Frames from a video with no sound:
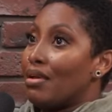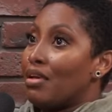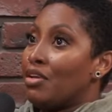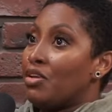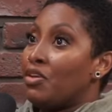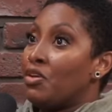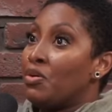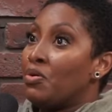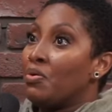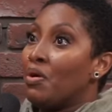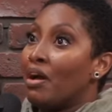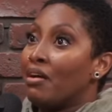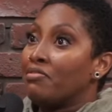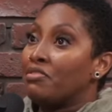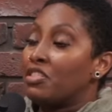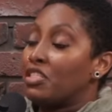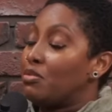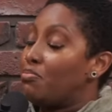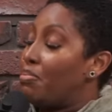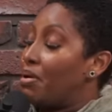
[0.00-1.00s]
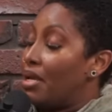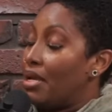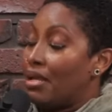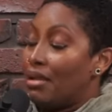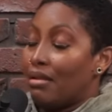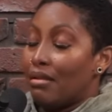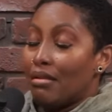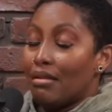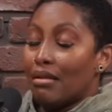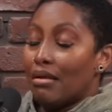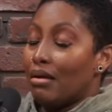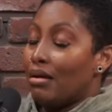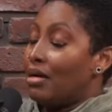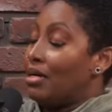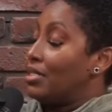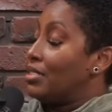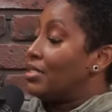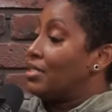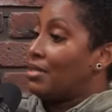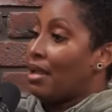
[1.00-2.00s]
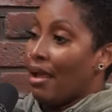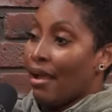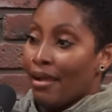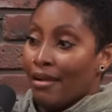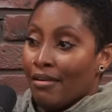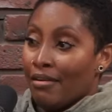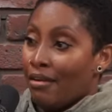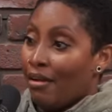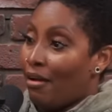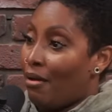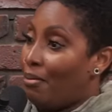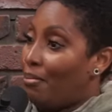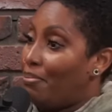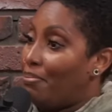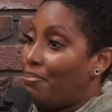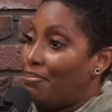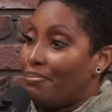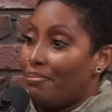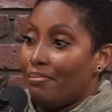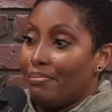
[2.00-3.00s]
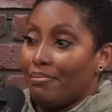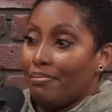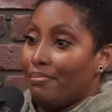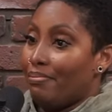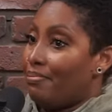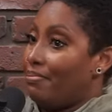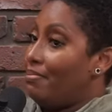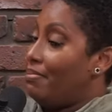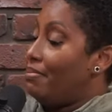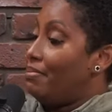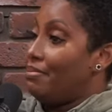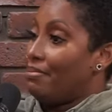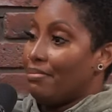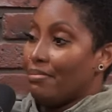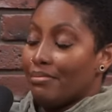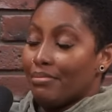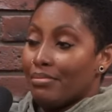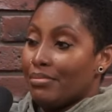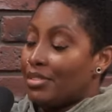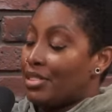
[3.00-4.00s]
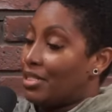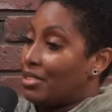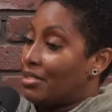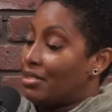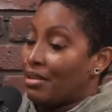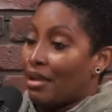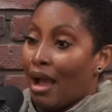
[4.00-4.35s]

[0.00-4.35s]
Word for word: you have just been a stand up, just